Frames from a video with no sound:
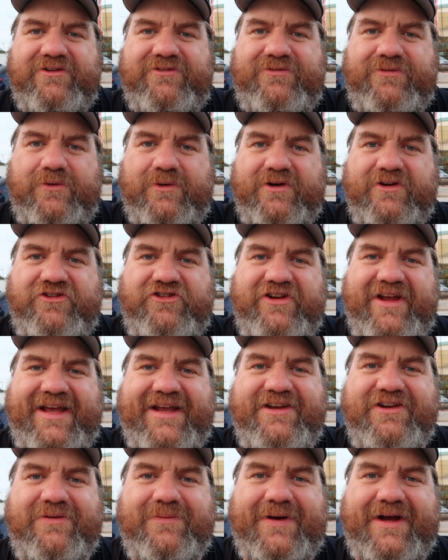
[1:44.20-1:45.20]
for
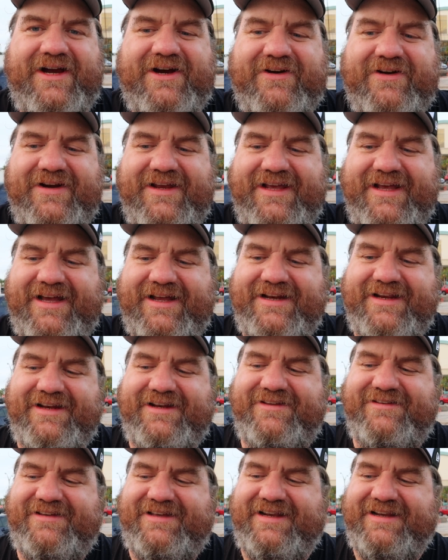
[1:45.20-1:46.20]
January, and it
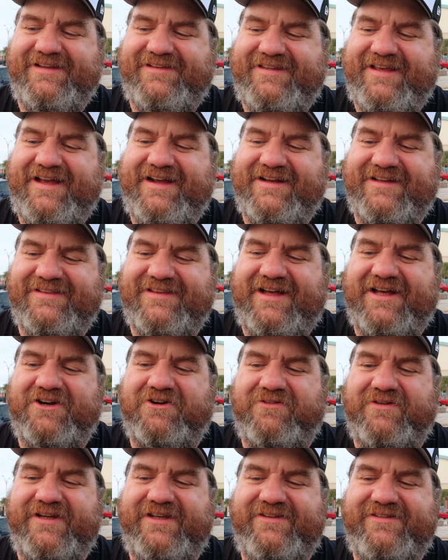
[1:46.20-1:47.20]
is going to take a lot
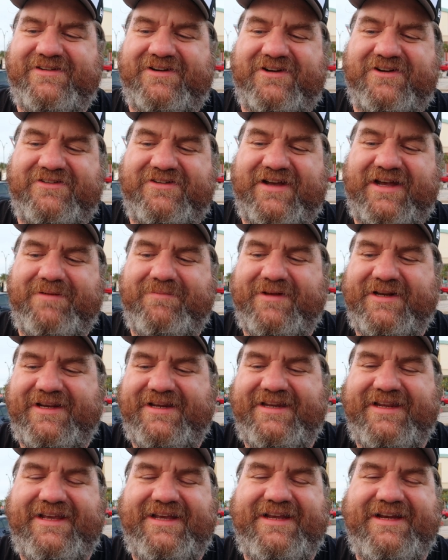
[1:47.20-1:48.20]
of research. I'm going to
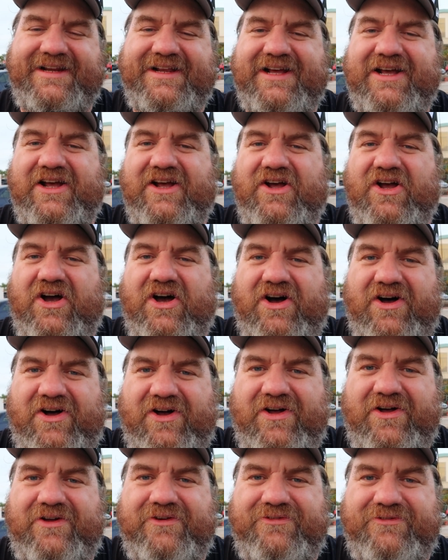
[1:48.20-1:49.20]
need
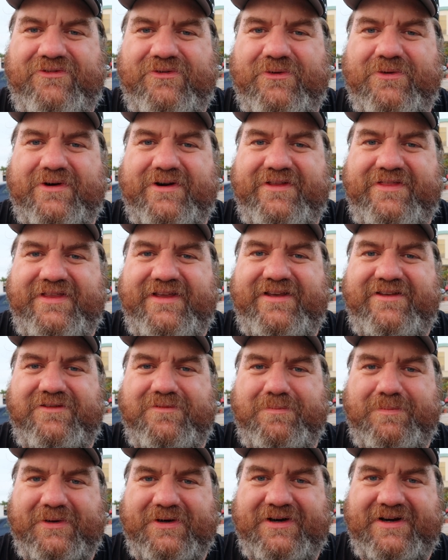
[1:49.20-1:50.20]
all four of these
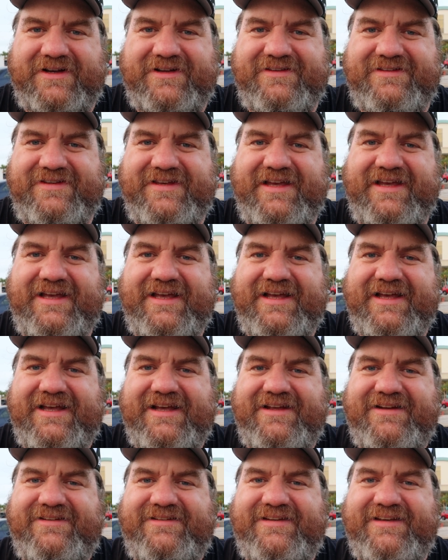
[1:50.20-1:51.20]
books
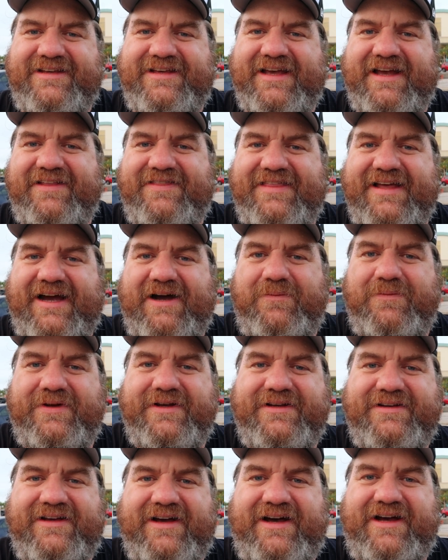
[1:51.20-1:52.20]
to get that
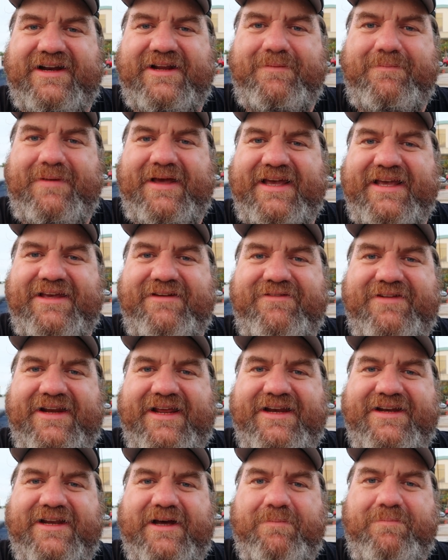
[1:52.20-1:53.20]
one done. It may even
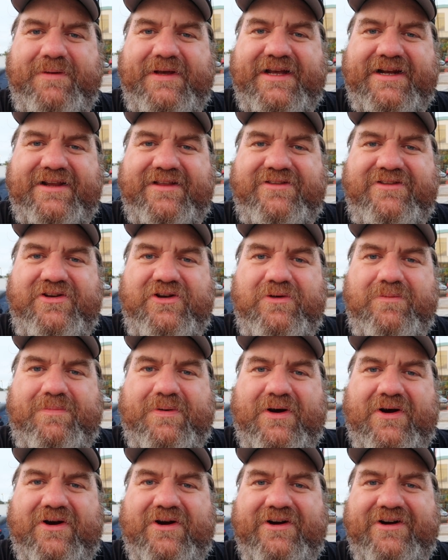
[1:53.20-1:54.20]
end up being a
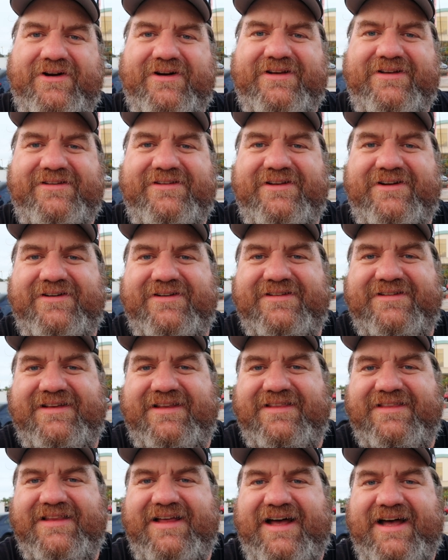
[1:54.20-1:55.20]
two-parter because there is
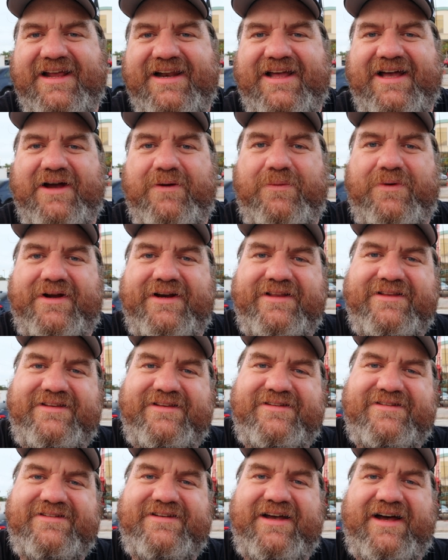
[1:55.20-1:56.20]
a lot I want to
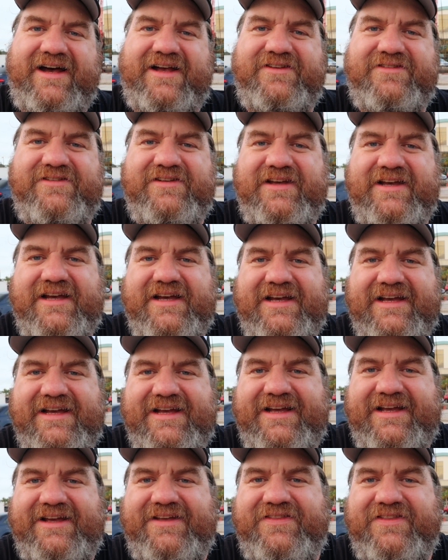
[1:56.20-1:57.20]
discuss
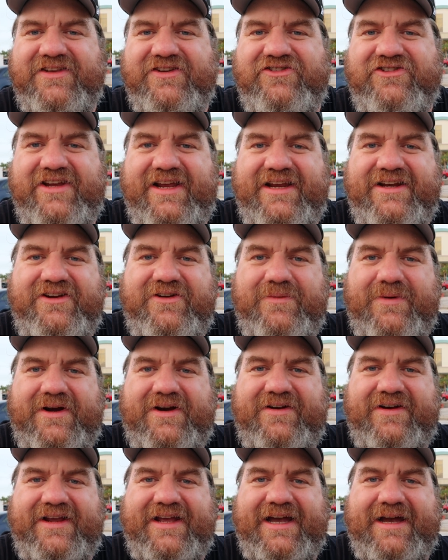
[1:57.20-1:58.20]
in the
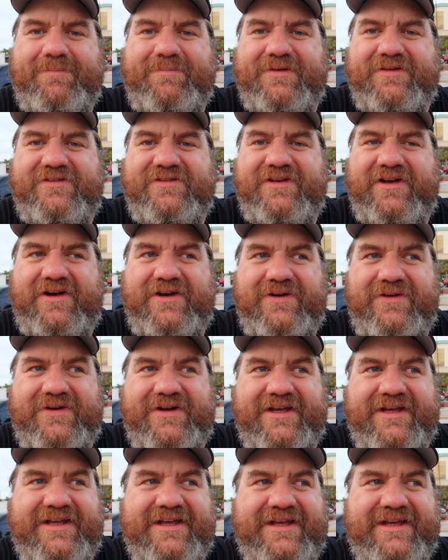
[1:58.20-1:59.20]
January
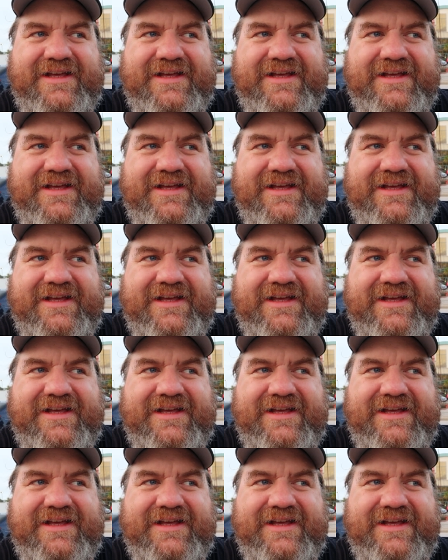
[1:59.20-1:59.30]
episode.